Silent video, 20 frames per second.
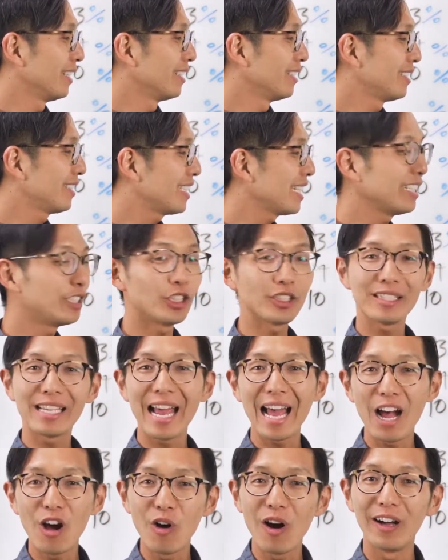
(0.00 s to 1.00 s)
see just
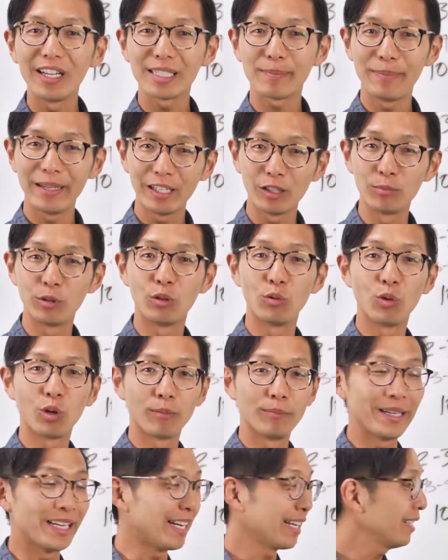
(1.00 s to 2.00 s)
how hospitable we're
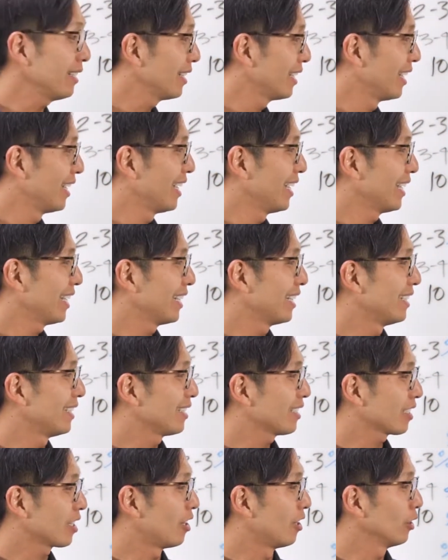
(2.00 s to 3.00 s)
being
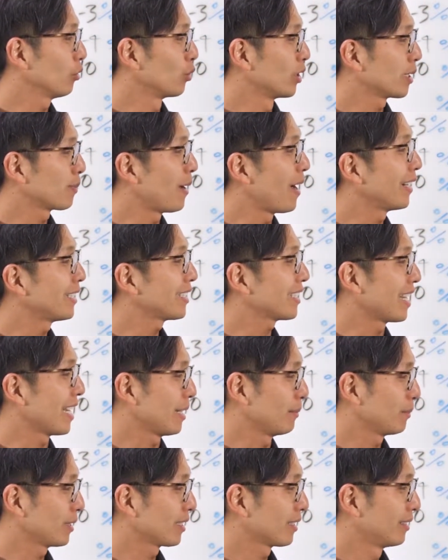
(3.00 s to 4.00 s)
is called response
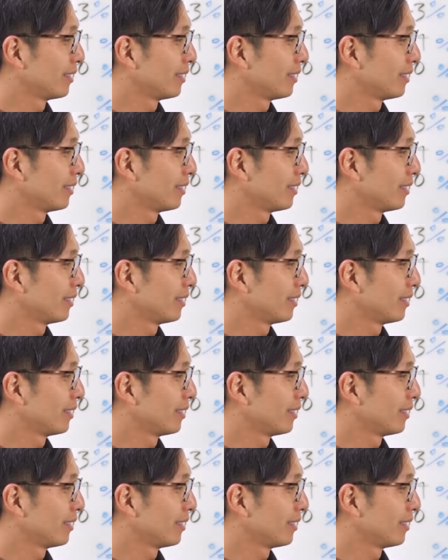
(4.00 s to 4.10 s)
times.